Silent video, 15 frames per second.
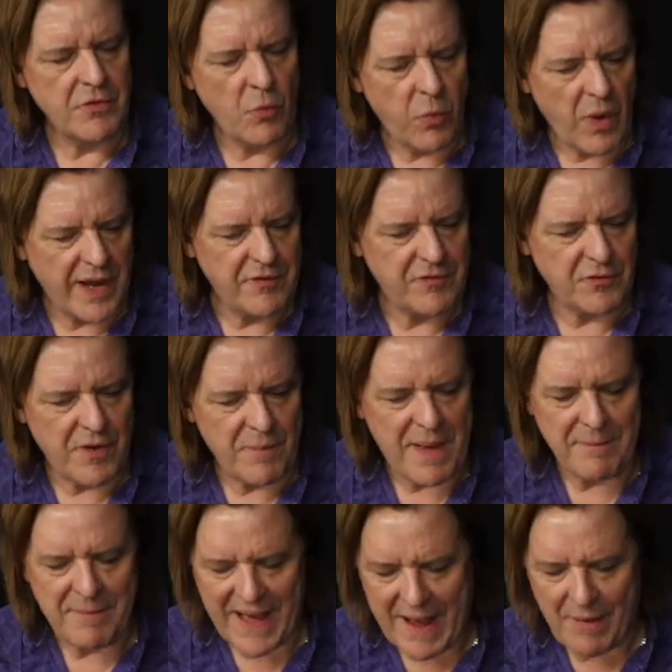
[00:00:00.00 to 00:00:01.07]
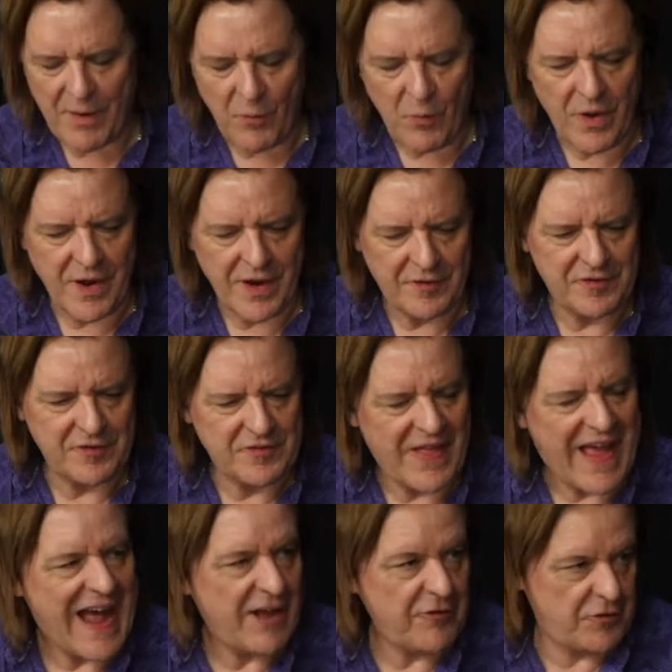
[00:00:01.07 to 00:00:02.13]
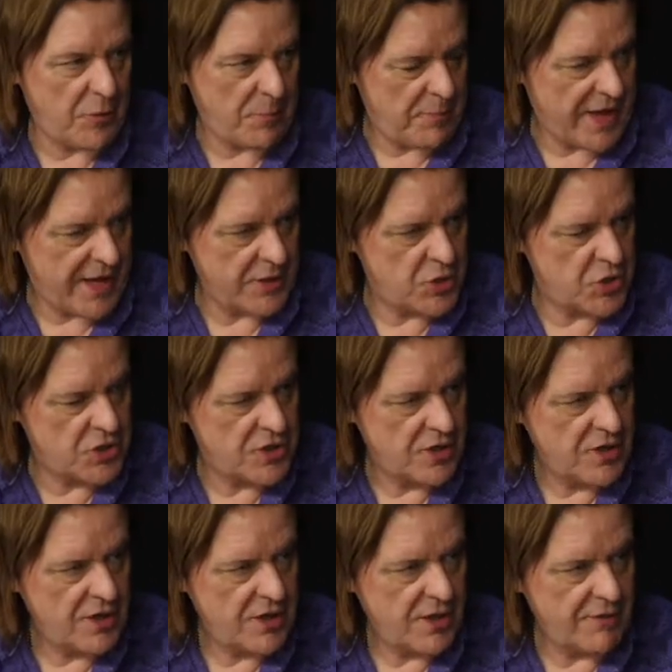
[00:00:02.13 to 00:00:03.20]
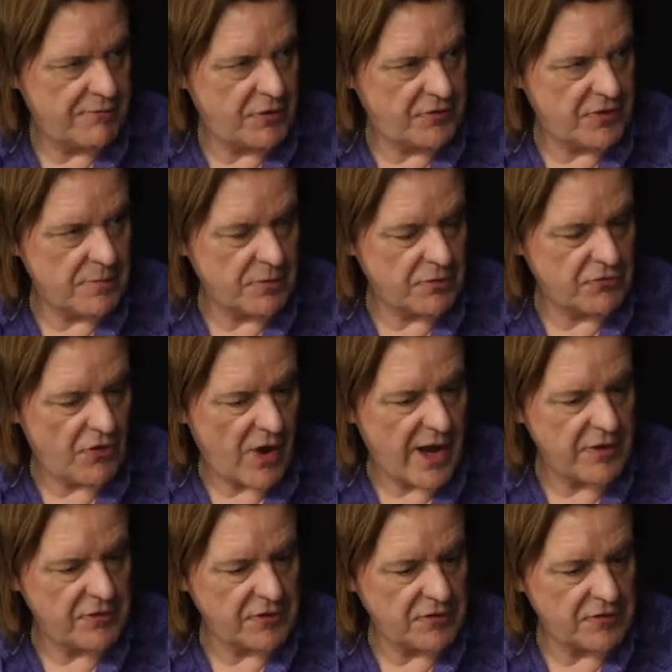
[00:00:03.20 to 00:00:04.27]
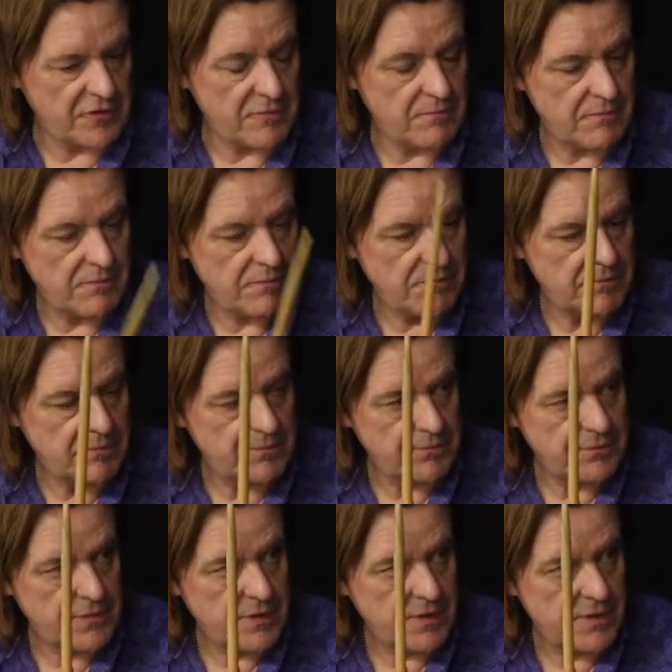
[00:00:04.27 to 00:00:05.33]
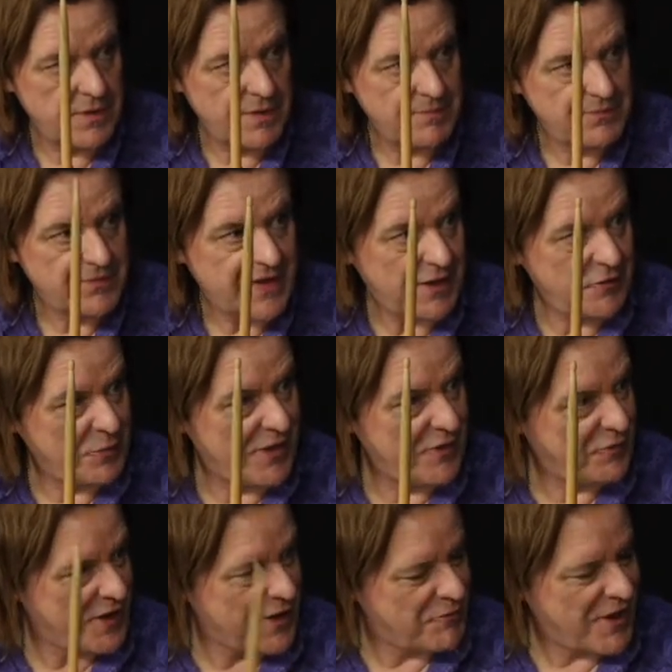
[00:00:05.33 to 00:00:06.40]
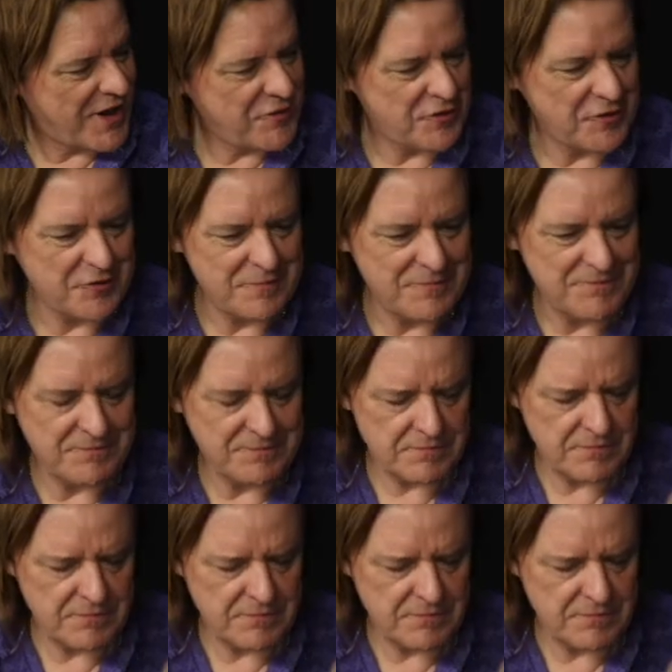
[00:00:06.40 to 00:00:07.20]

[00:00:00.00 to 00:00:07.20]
the way to remember how it works is that as the pitch of the cymbals rises, that's where the stick rises. Yeah. Yeah.